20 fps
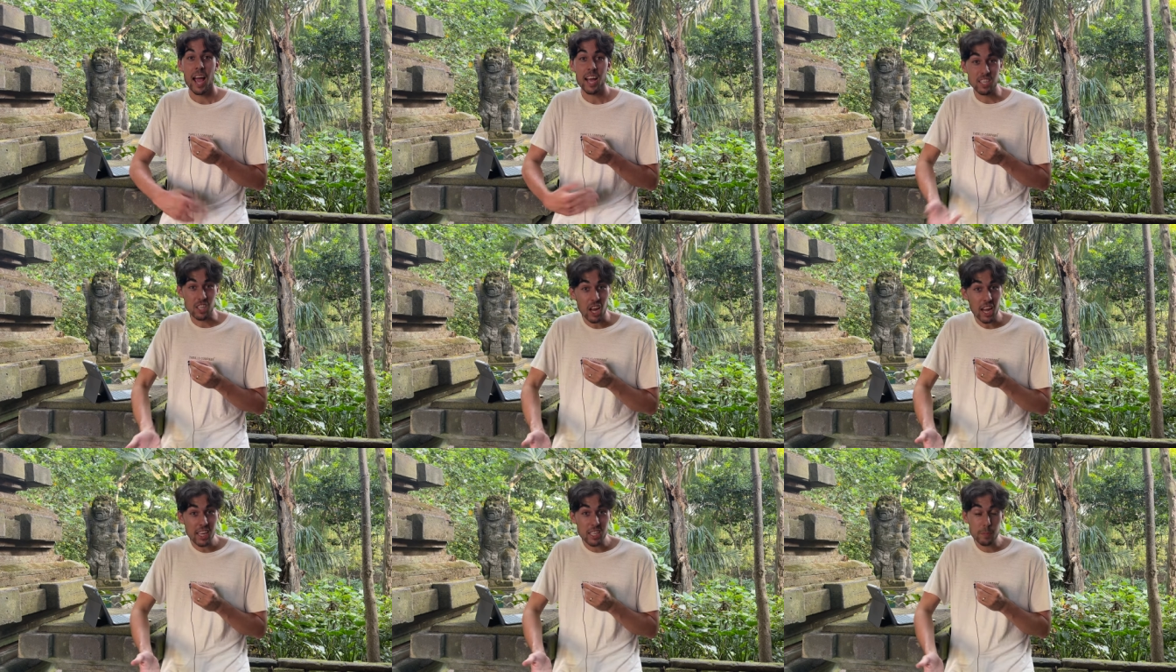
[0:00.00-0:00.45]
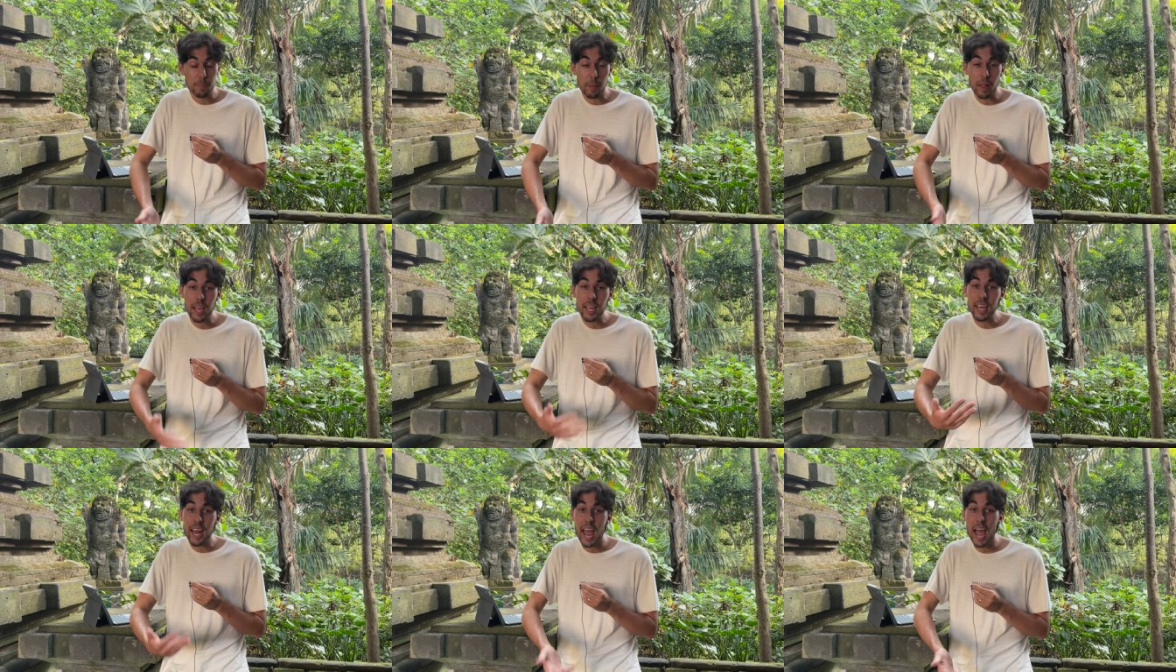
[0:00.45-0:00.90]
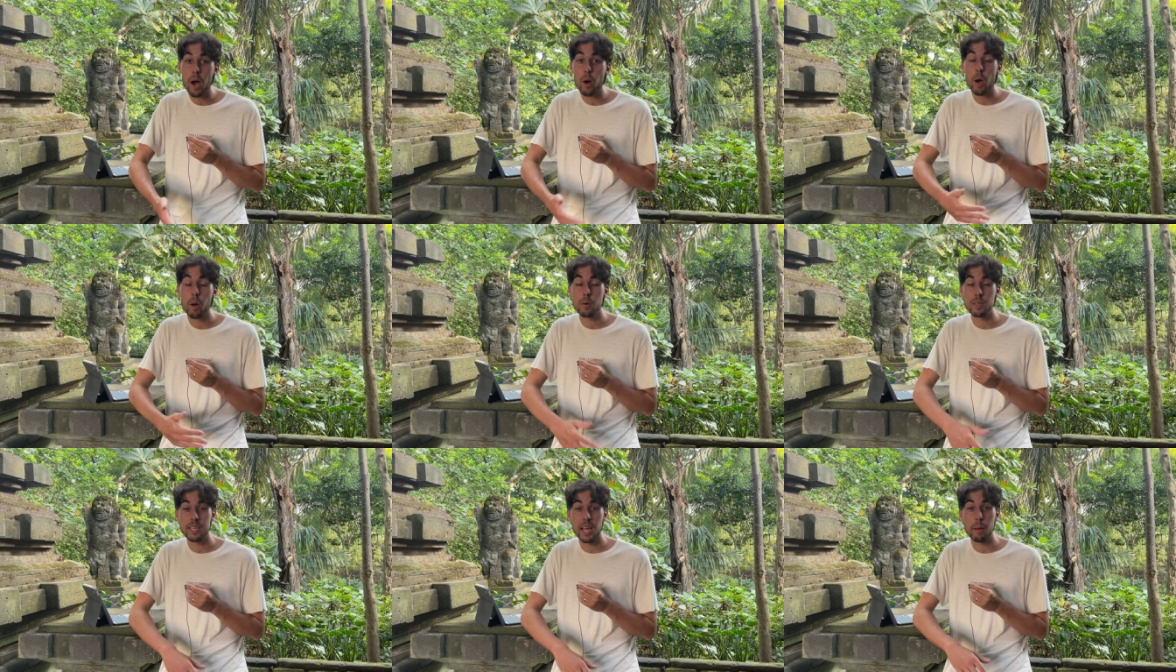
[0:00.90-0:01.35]
as I explain how
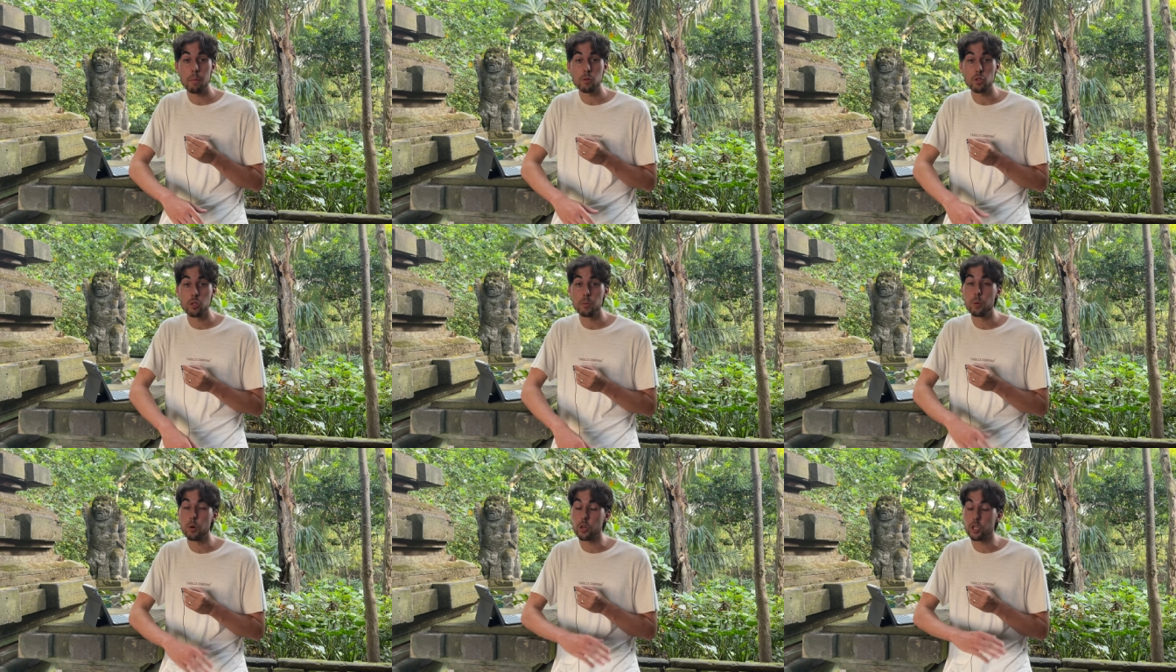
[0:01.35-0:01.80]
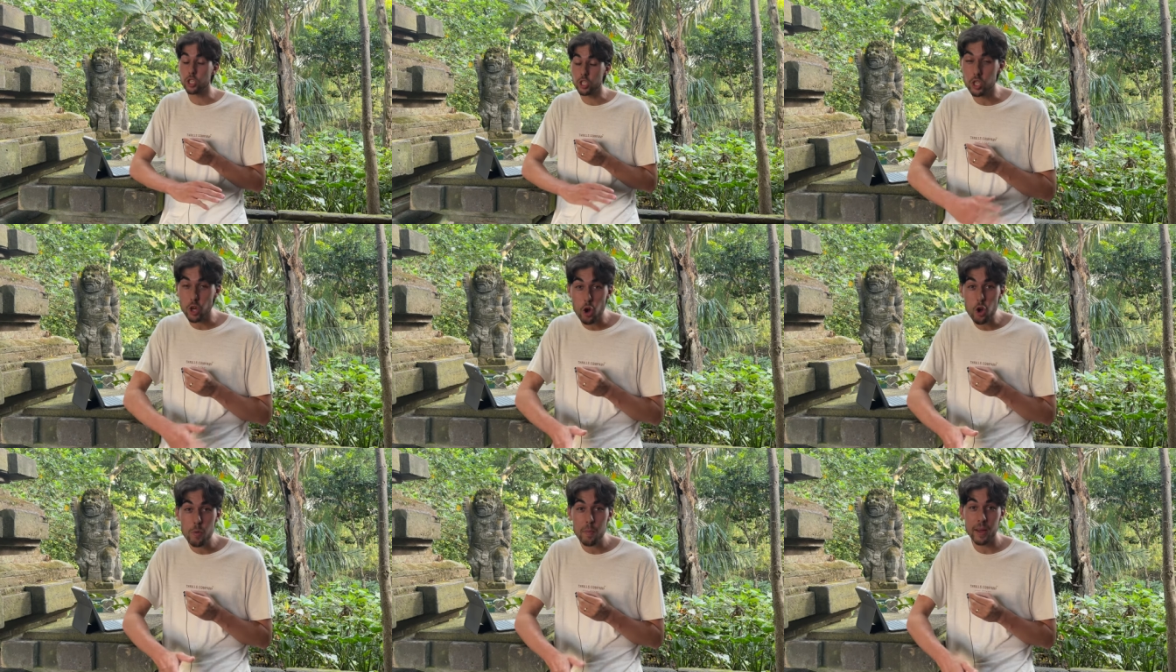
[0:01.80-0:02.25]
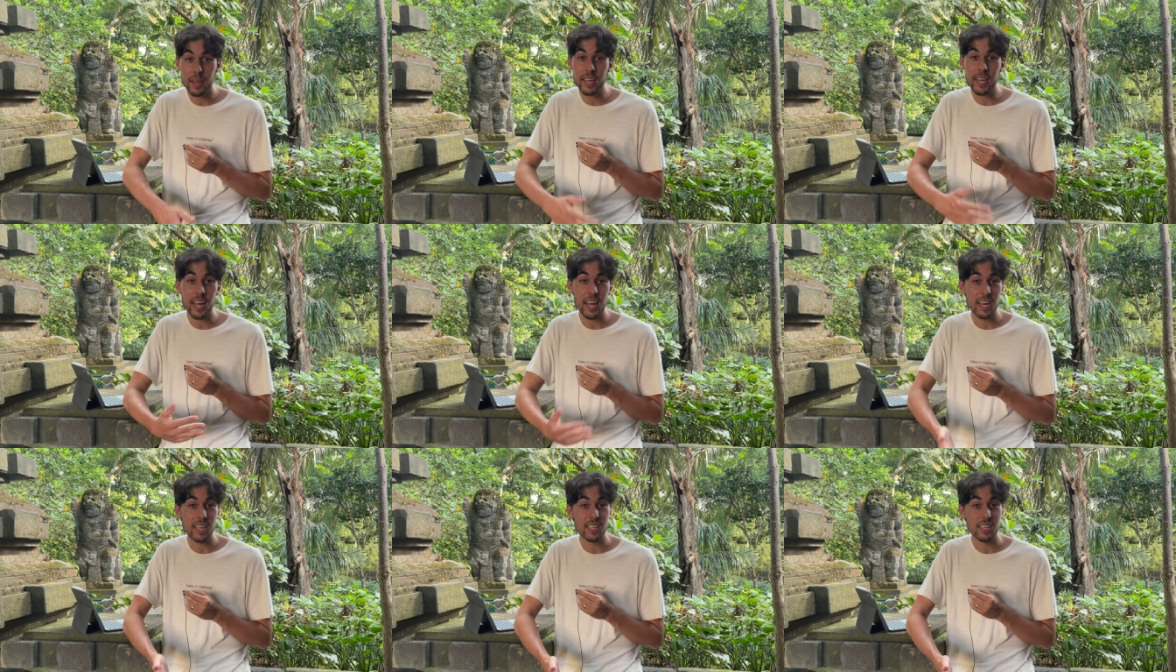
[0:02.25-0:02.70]
I was able to book so many
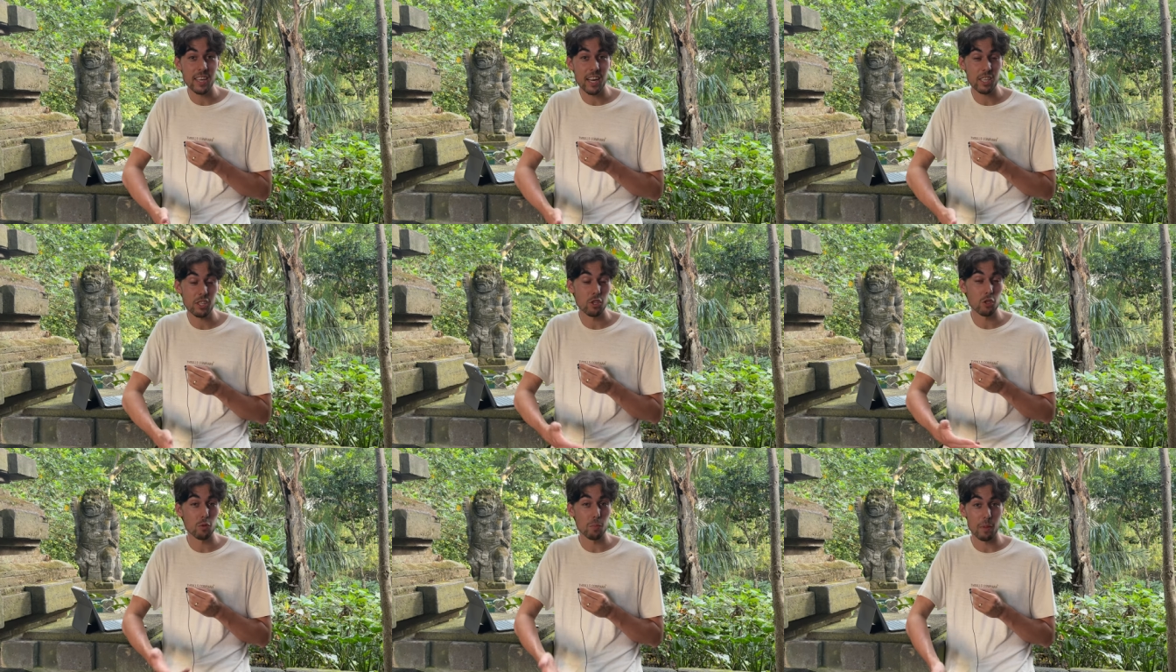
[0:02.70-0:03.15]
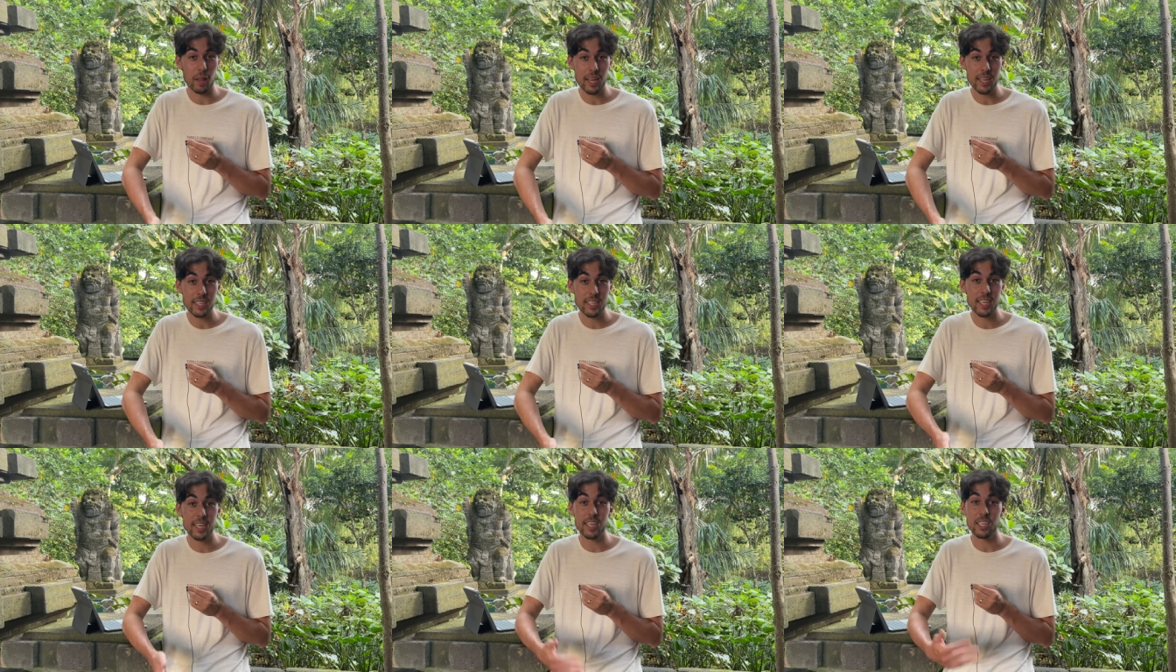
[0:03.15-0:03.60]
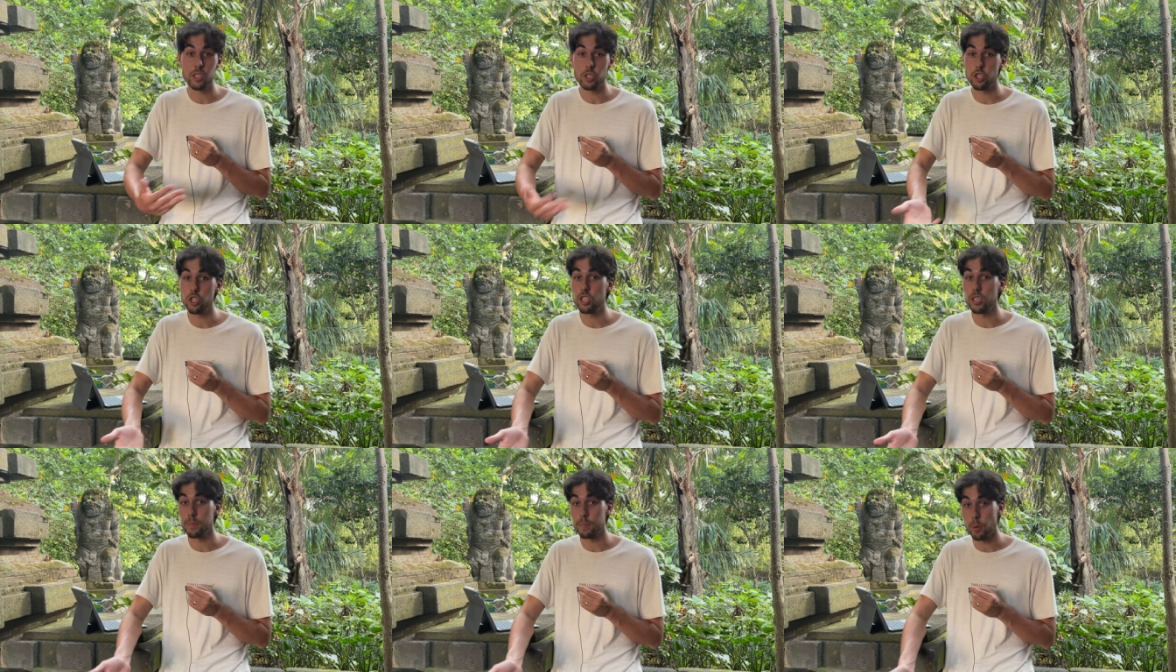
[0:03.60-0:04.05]
international plane tickets
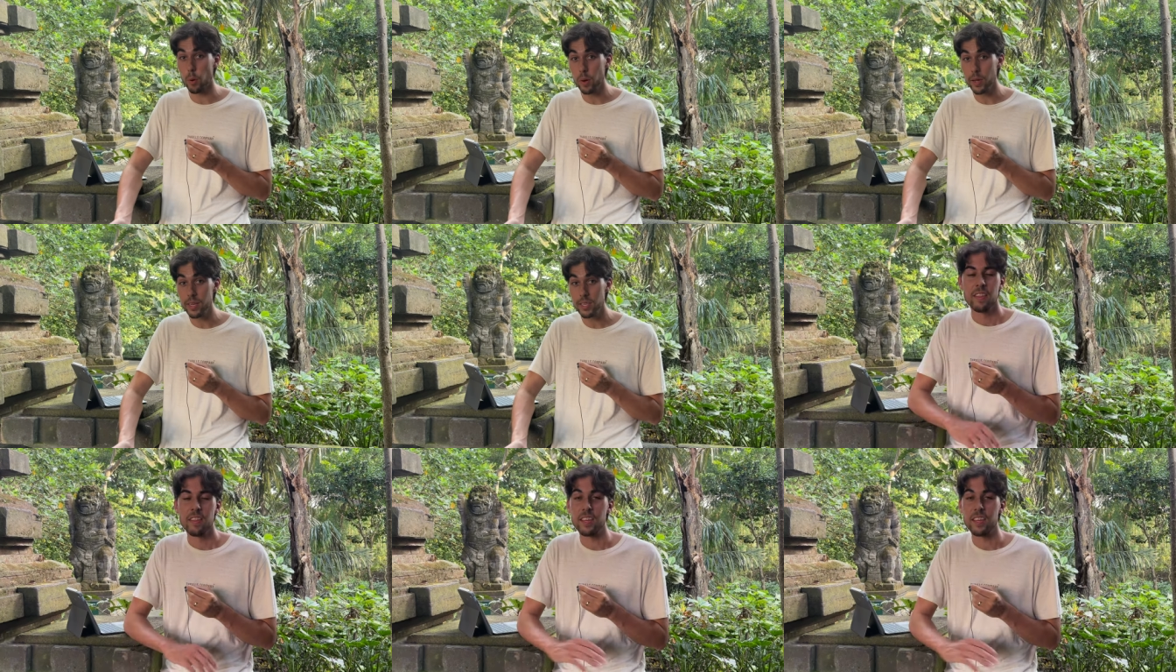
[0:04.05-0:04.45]
using points,